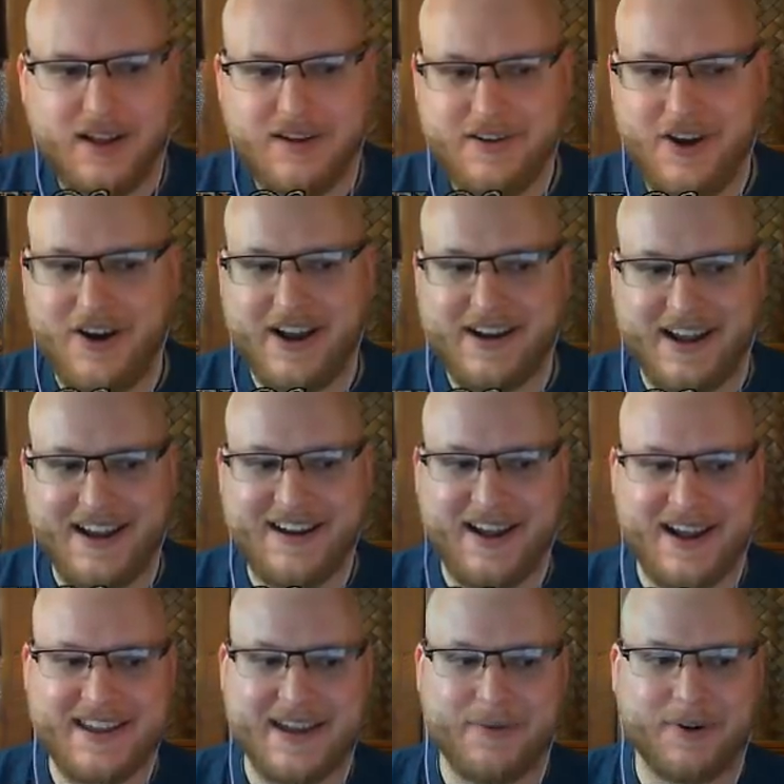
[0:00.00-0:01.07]
No,
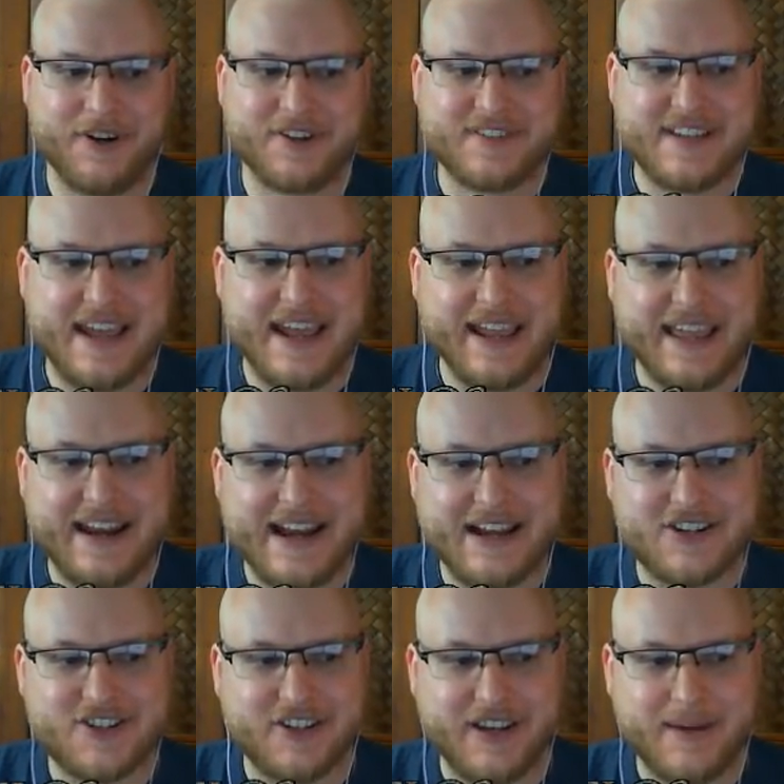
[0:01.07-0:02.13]
I get what you're saying, and
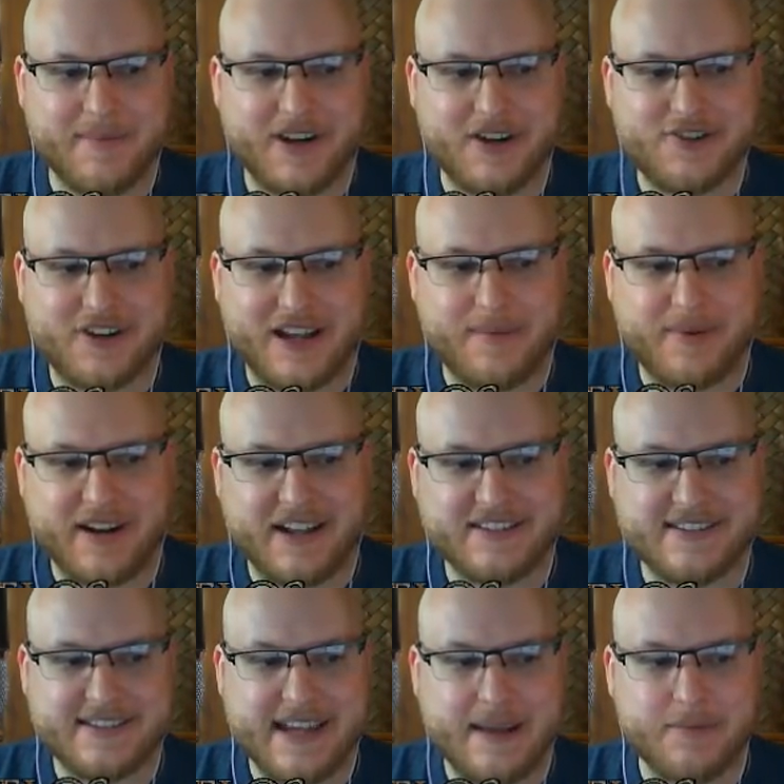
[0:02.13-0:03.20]
actually, I'm going to try to
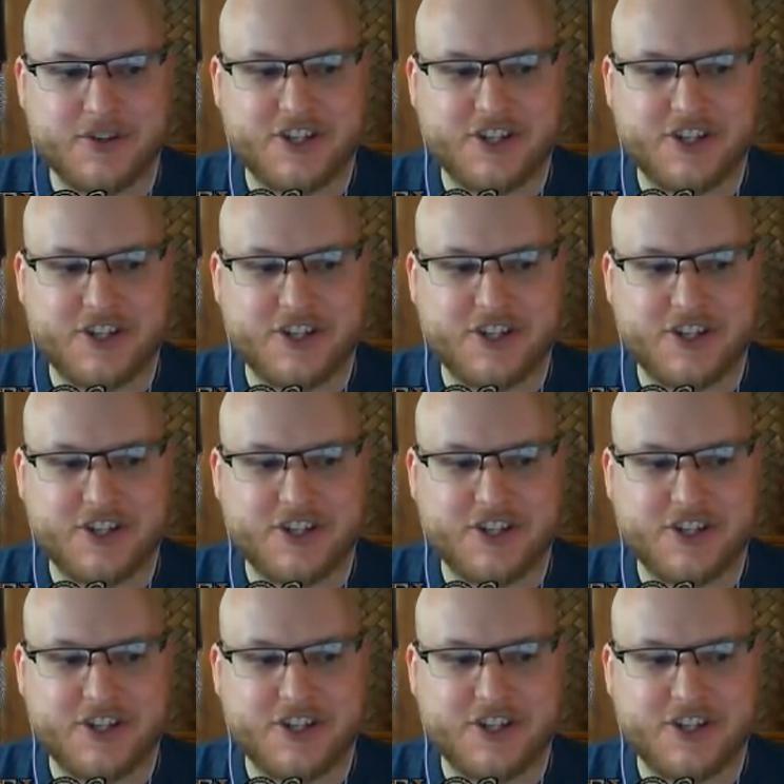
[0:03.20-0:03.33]
pronounce his name.